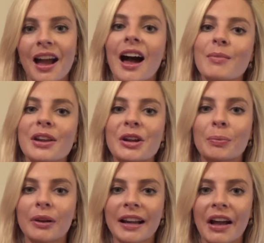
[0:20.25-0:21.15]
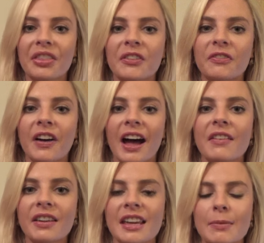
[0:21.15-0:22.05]
I'm here to break out the
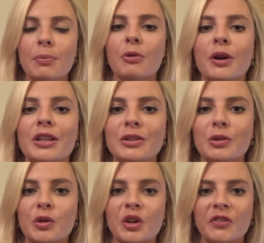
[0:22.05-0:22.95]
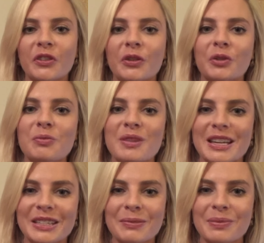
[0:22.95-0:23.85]
five key points in order for Ole
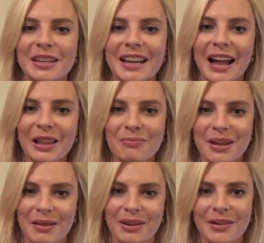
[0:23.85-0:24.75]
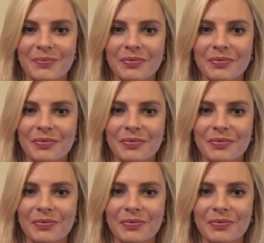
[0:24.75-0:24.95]
Miss to beat Alabama.